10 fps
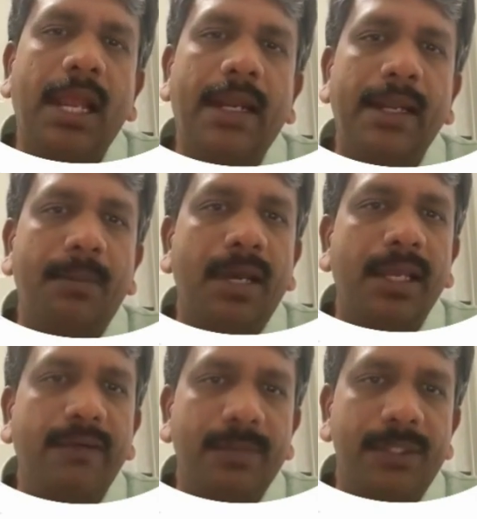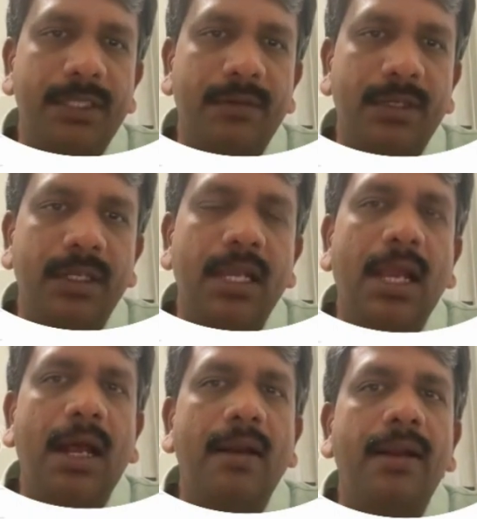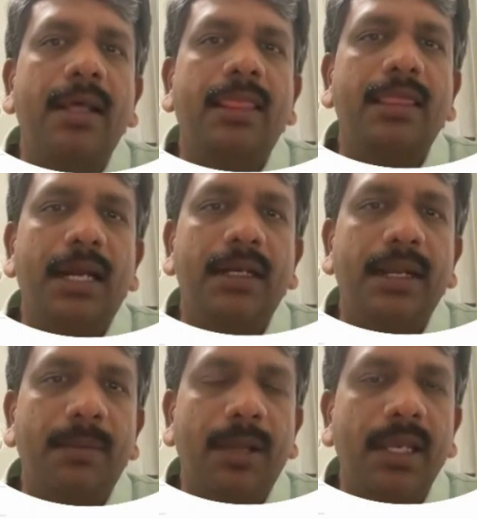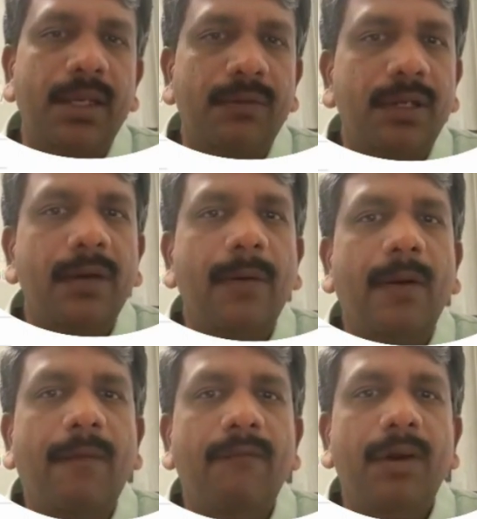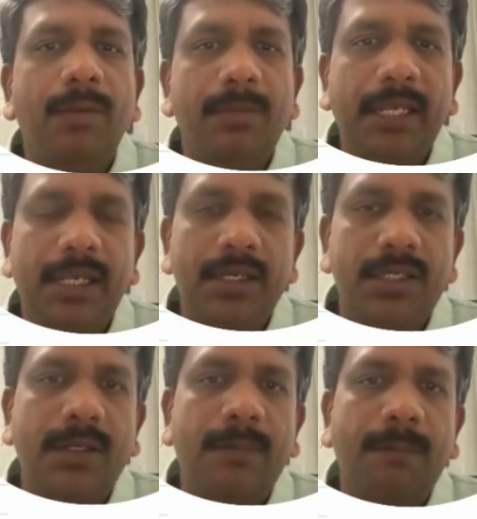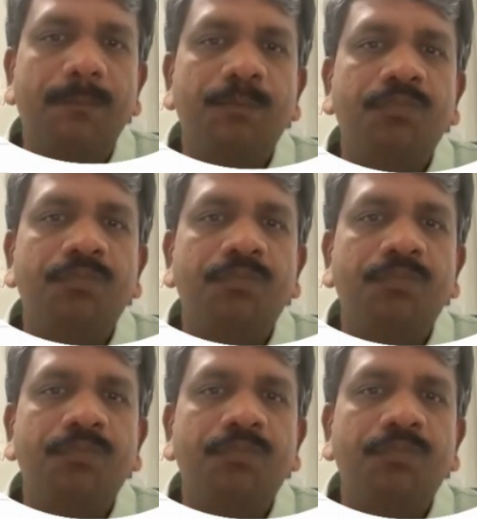deploy a web server, and then deploy your web application.